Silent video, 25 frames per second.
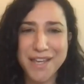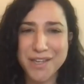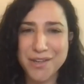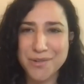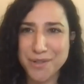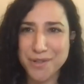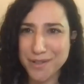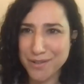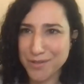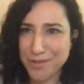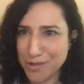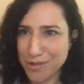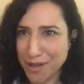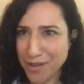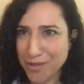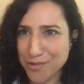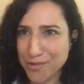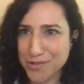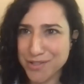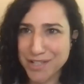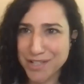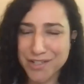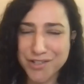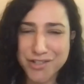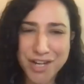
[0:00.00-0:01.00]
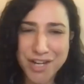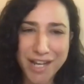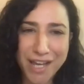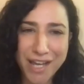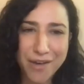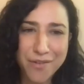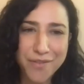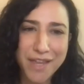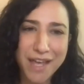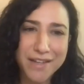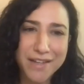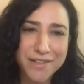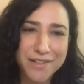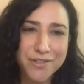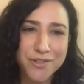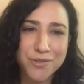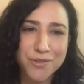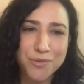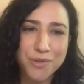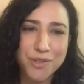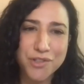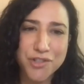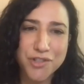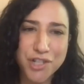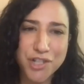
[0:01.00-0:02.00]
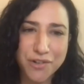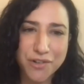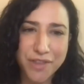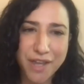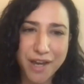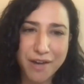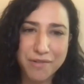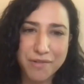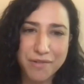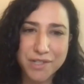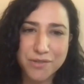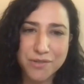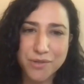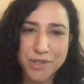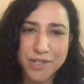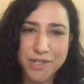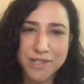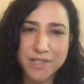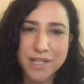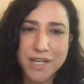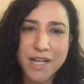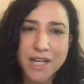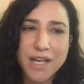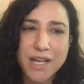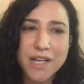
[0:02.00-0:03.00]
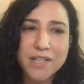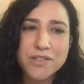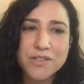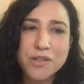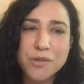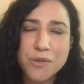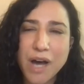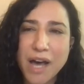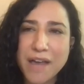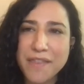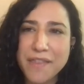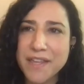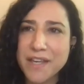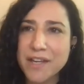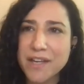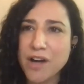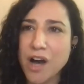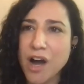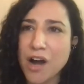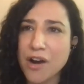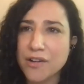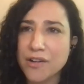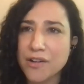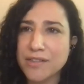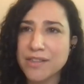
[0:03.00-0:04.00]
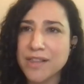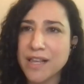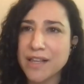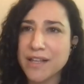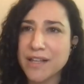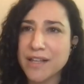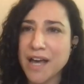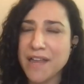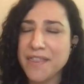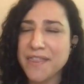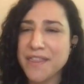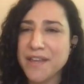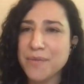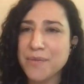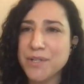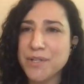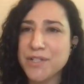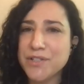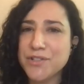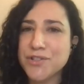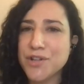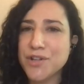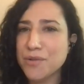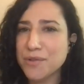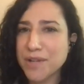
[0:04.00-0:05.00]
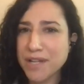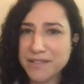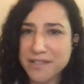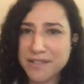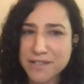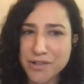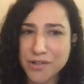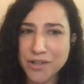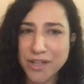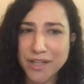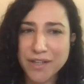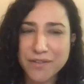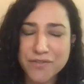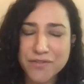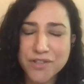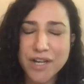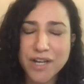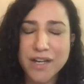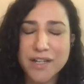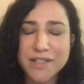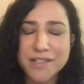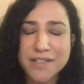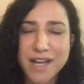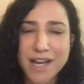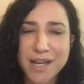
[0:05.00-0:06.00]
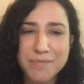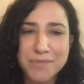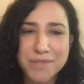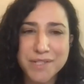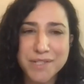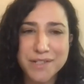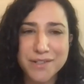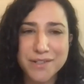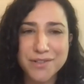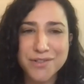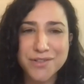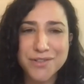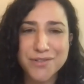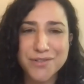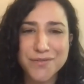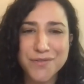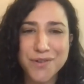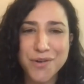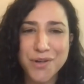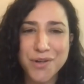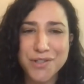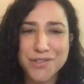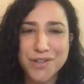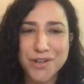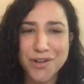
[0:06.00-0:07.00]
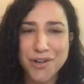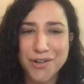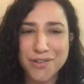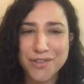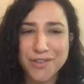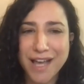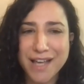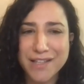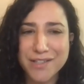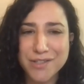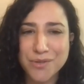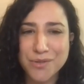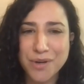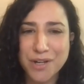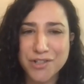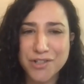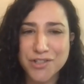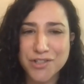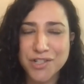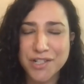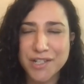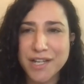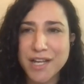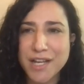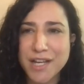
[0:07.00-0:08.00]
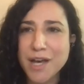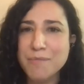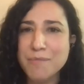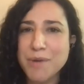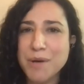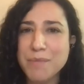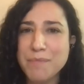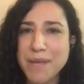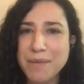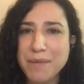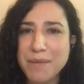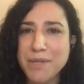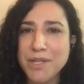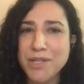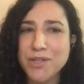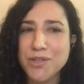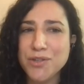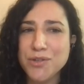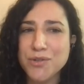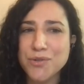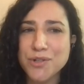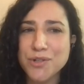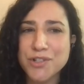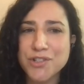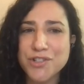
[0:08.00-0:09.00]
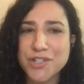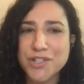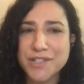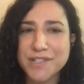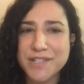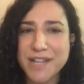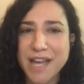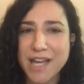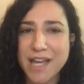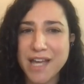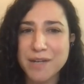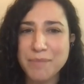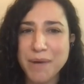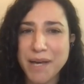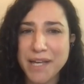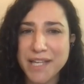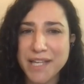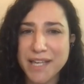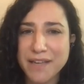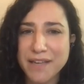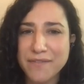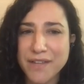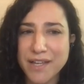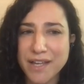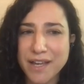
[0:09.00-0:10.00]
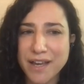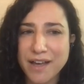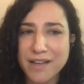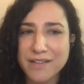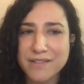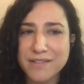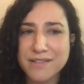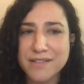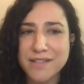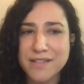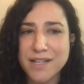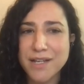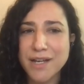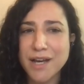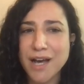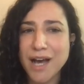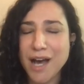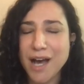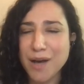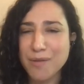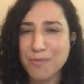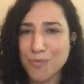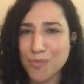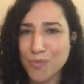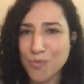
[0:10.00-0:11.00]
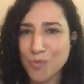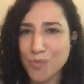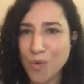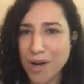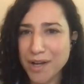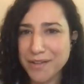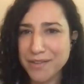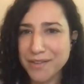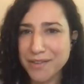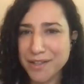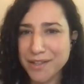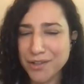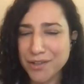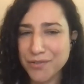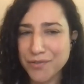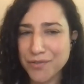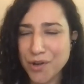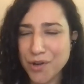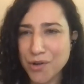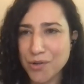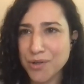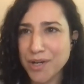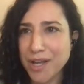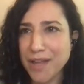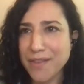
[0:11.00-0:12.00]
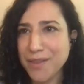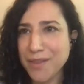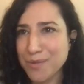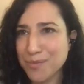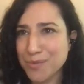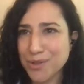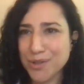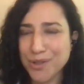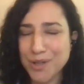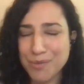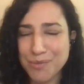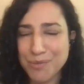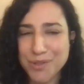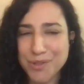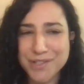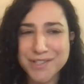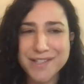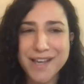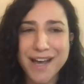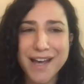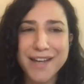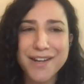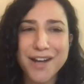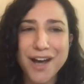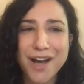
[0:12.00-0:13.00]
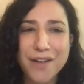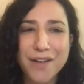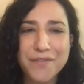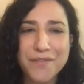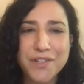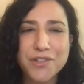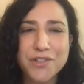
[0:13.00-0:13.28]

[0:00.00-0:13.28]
you. And so others can check out that too. We'll share that resource. So I think we don't necessarily have time to focus on our last question, but maybe you could just end by giving us one little note, and then we'll sign off in